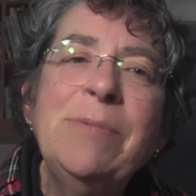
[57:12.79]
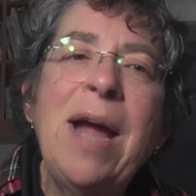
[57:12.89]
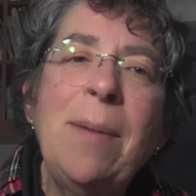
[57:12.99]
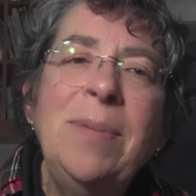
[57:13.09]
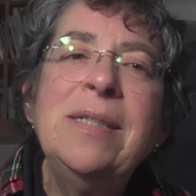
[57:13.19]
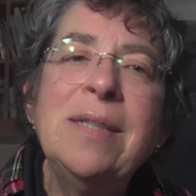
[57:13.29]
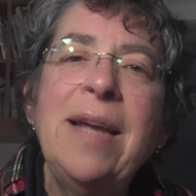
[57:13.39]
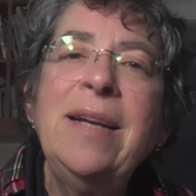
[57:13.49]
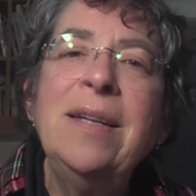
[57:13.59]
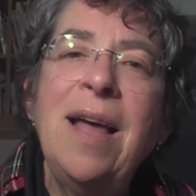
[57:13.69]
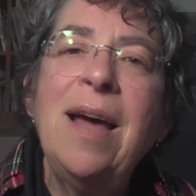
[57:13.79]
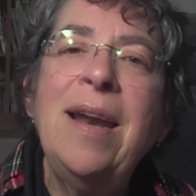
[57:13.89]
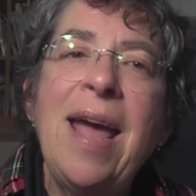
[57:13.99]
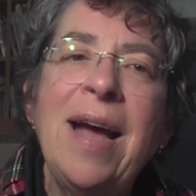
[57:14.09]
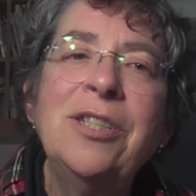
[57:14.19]
Rabbits like a
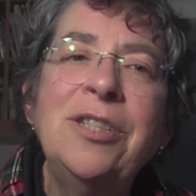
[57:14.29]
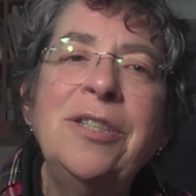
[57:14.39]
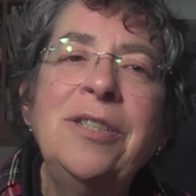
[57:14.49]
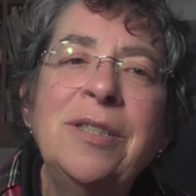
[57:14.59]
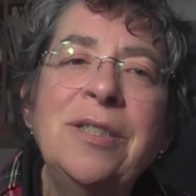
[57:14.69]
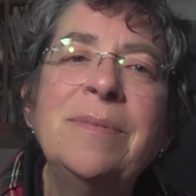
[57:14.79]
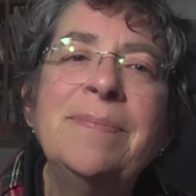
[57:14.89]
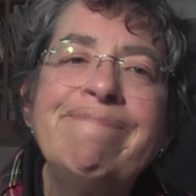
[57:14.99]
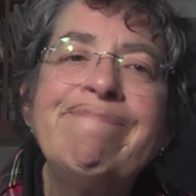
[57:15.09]
lot of asters.